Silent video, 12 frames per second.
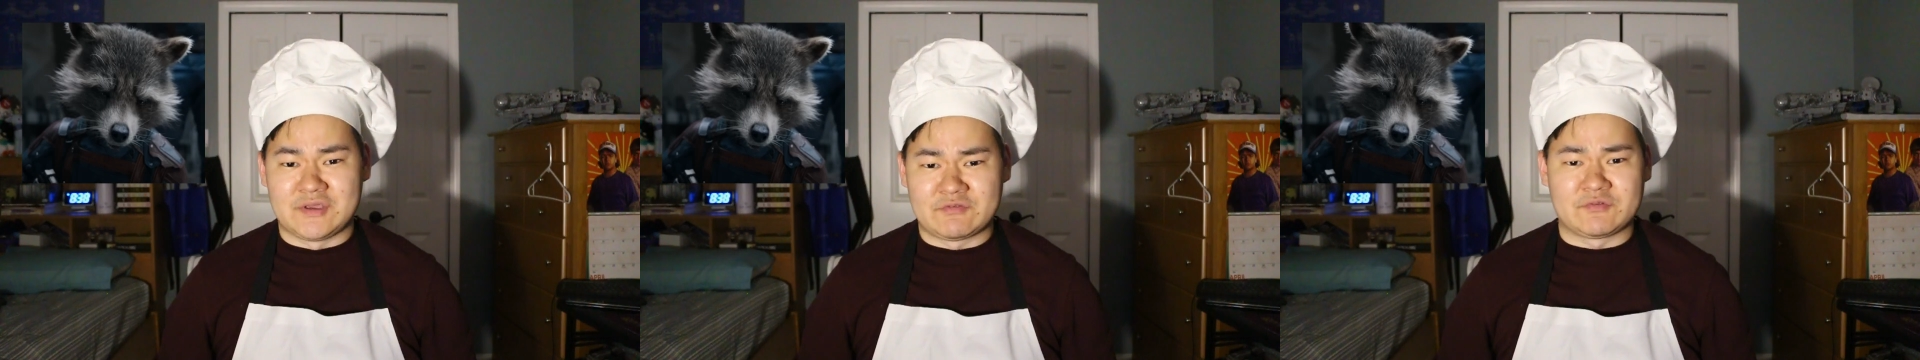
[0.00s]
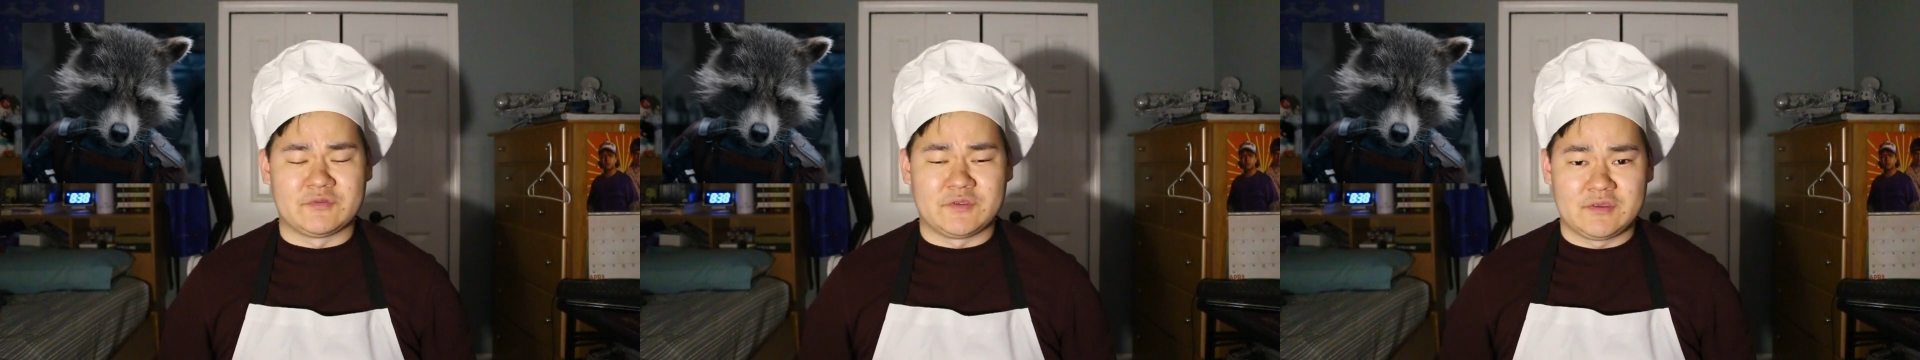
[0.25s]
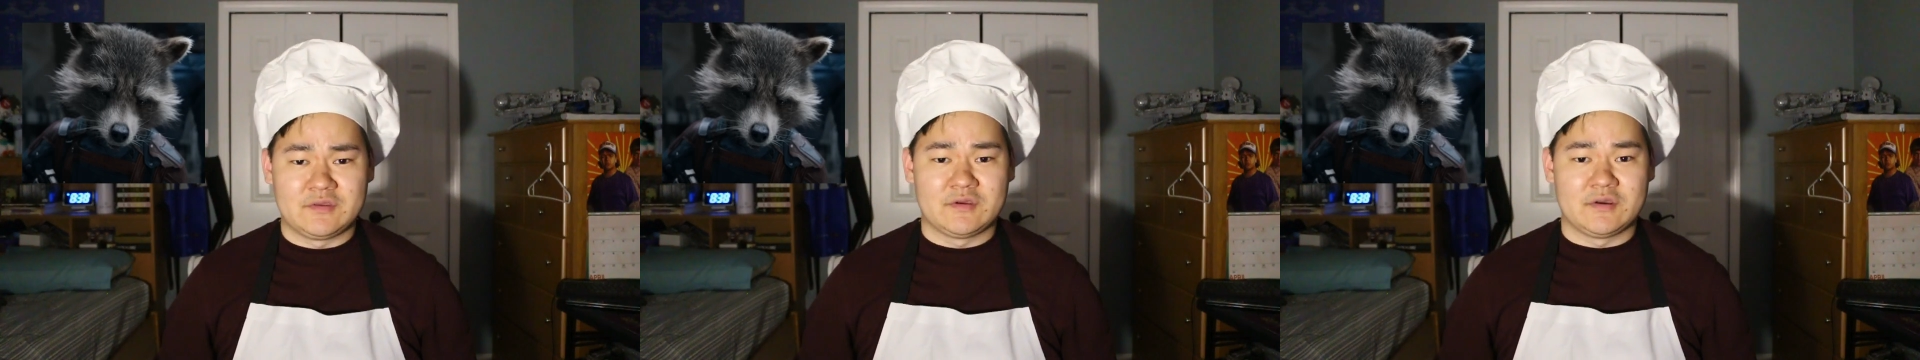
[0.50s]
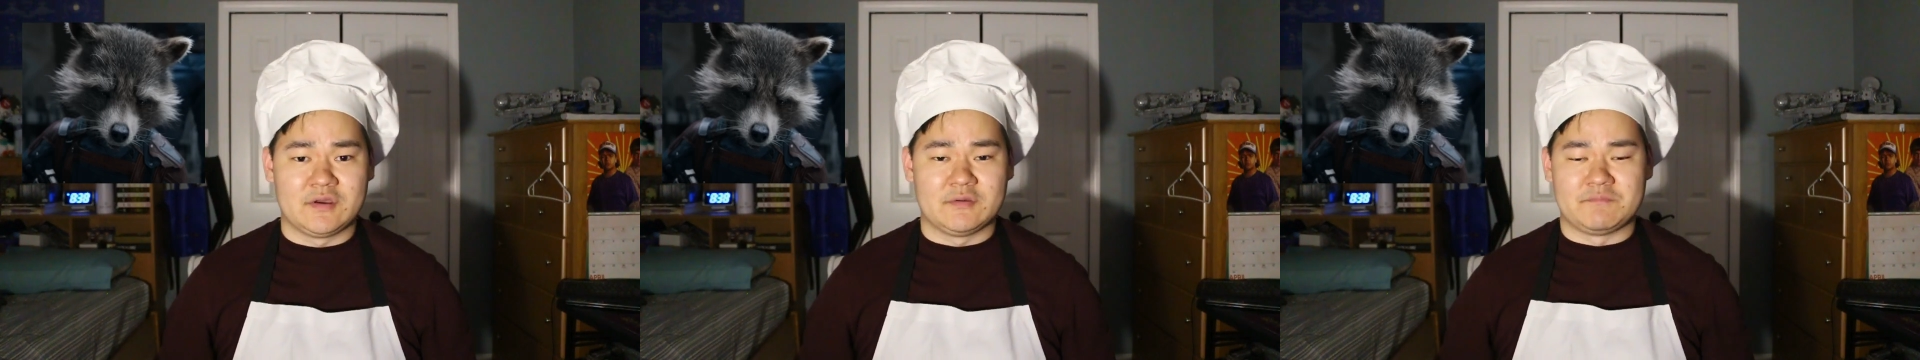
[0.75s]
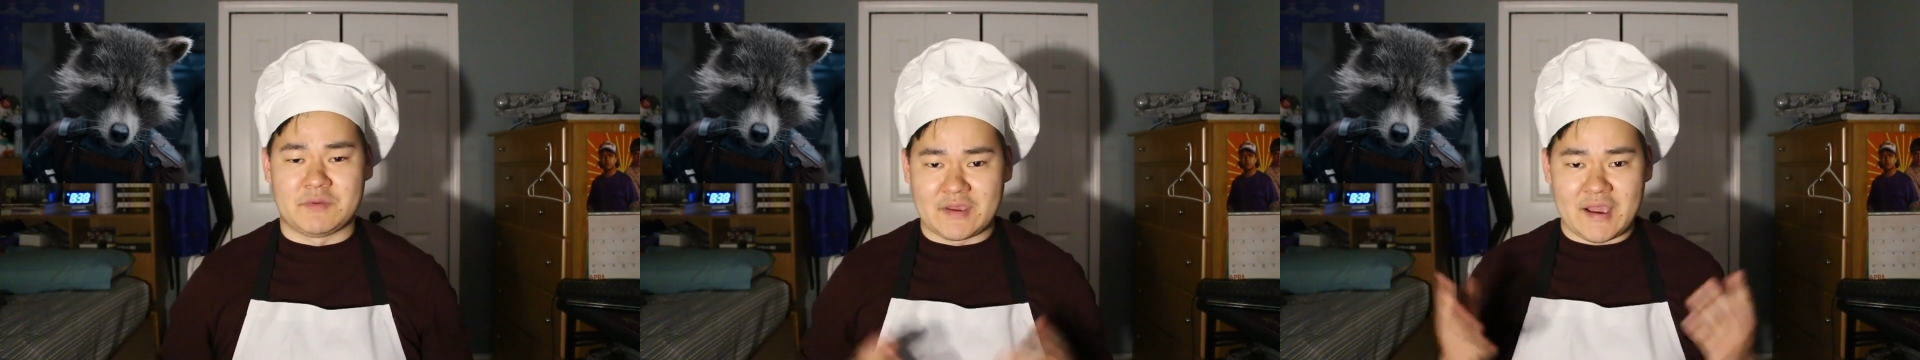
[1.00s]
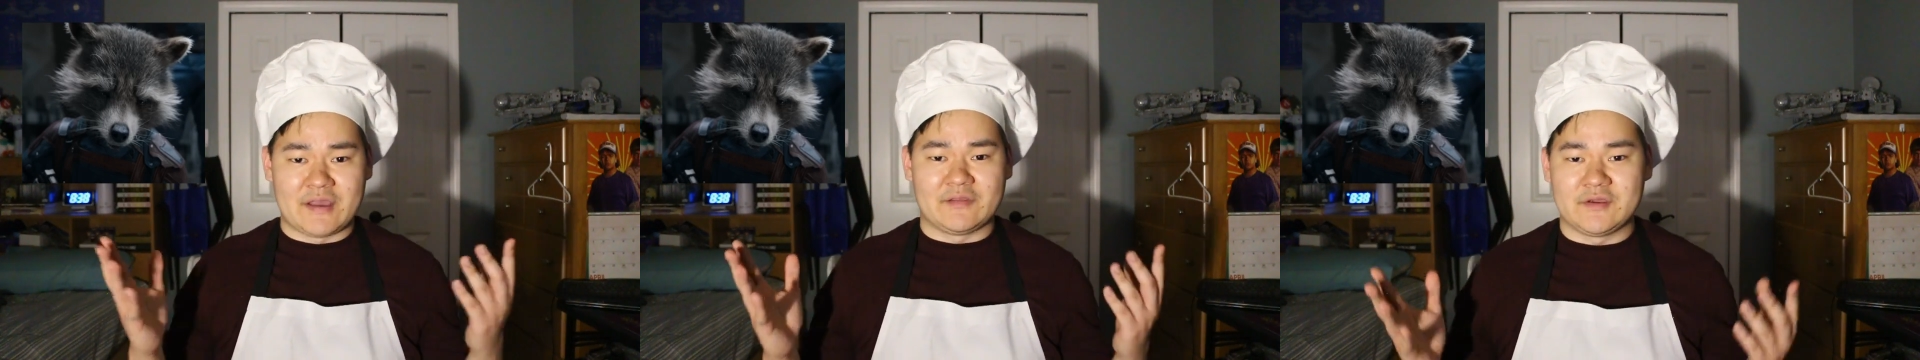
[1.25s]
definitely a big
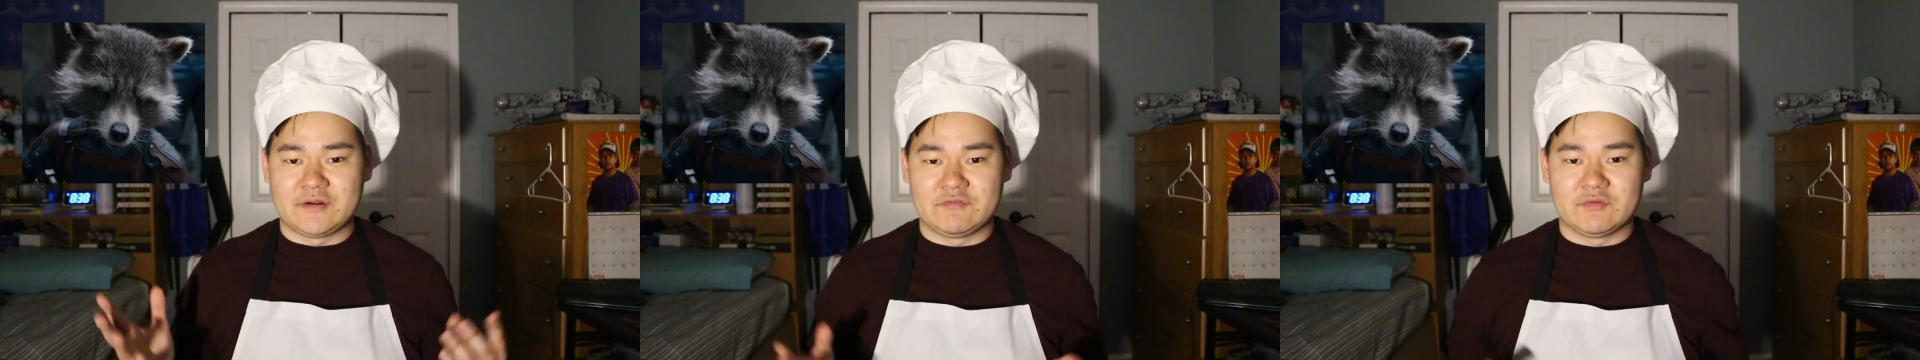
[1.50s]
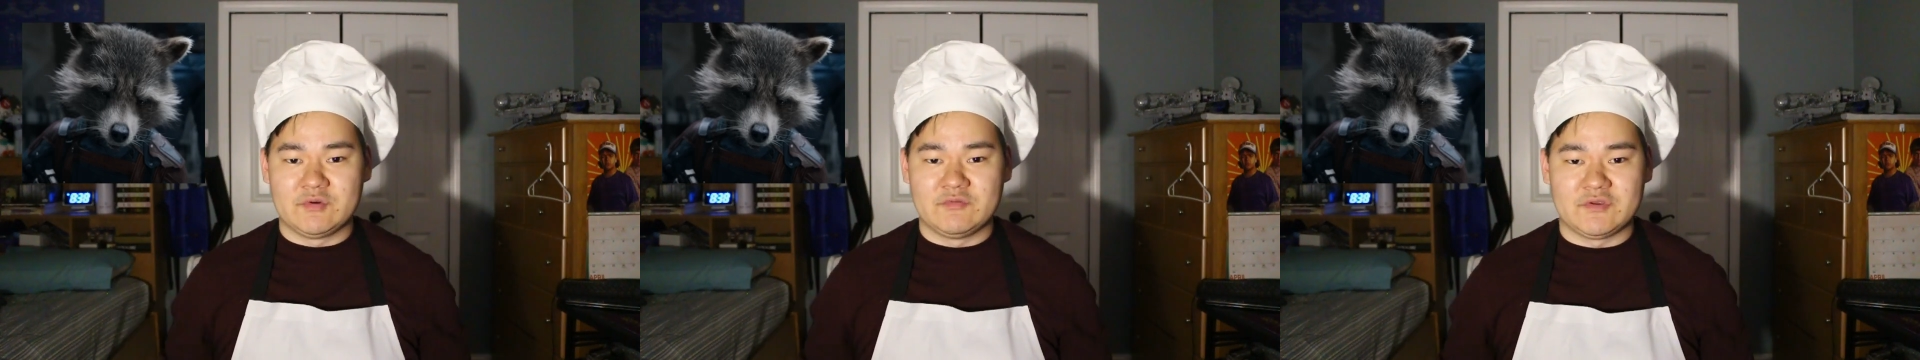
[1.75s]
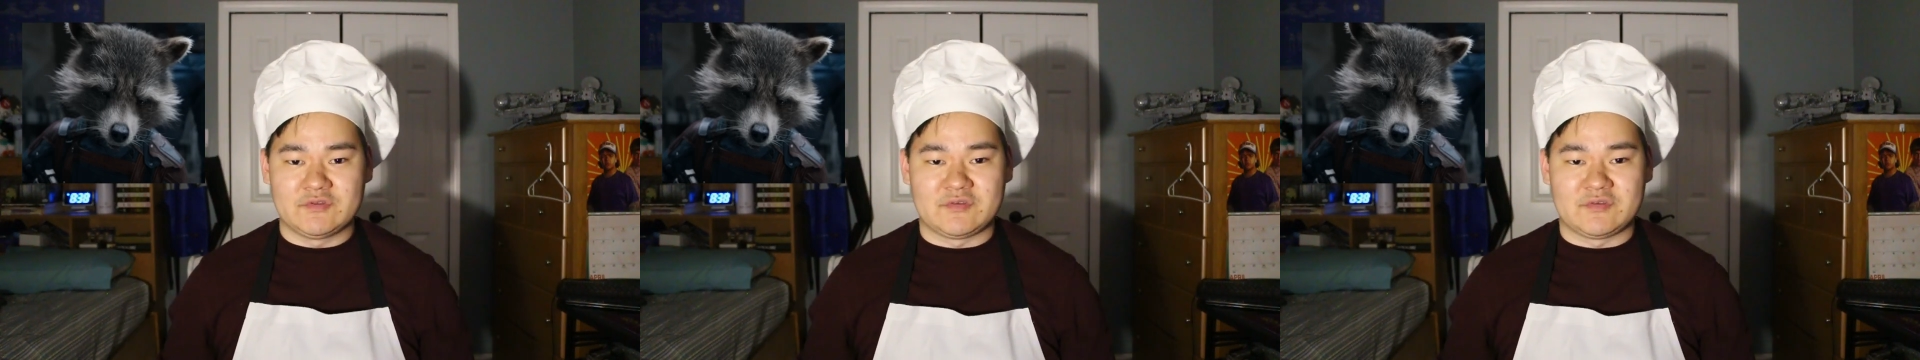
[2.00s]
highlight of the movie.